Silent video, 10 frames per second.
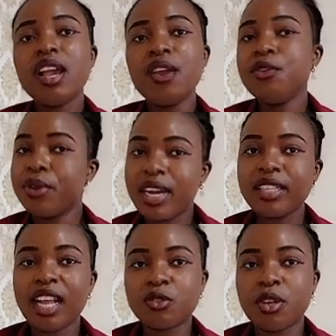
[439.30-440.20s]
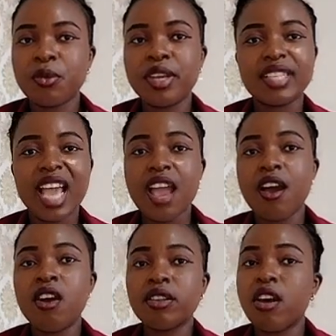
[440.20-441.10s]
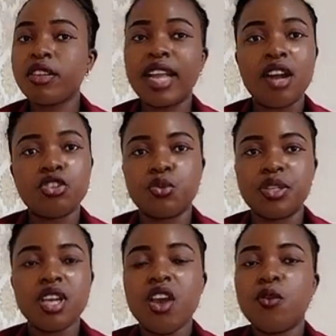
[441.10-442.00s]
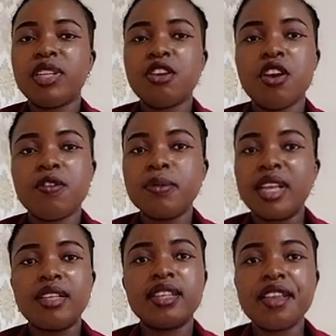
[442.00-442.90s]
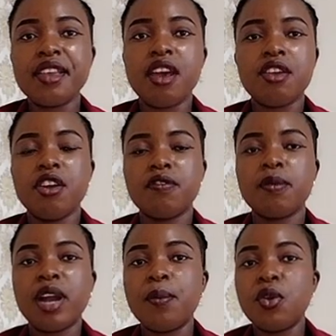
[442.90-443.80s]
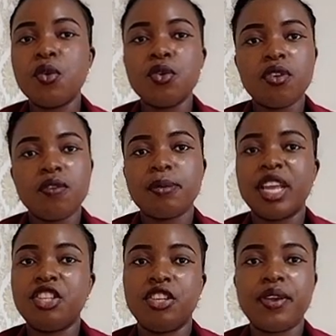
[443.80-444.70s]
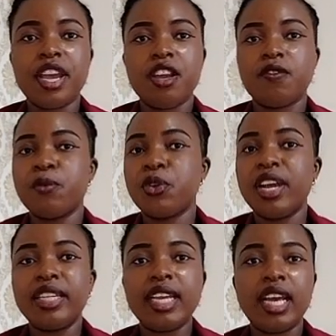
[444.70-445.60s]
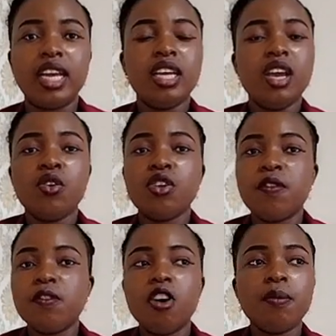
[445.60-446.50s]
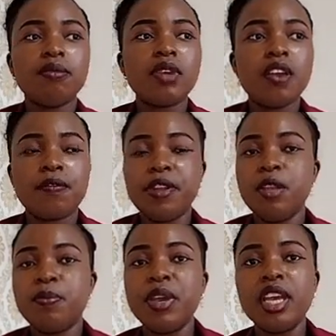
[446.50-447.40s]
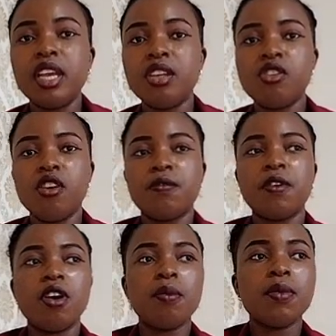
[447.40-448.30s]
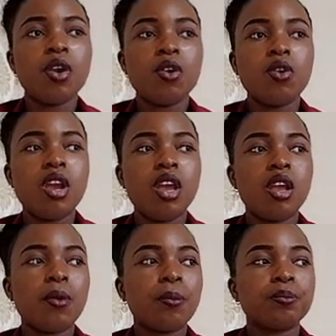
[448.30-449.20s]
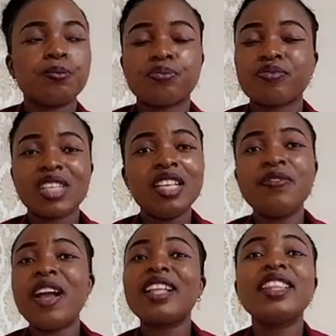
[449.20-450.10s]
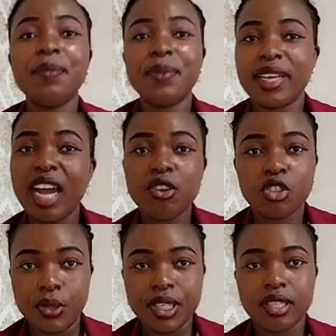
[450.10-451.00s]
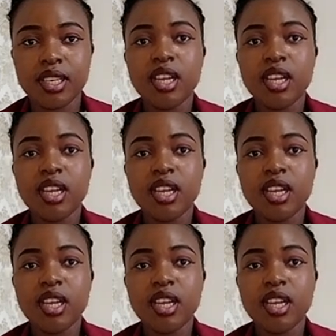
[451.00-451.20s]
you can actually do it. All countries, whether you are from Tanzania, you are from Cameroon, you're from Nigeria, you're from Uganda, you're from Philippines, you're from in fact, name the countries.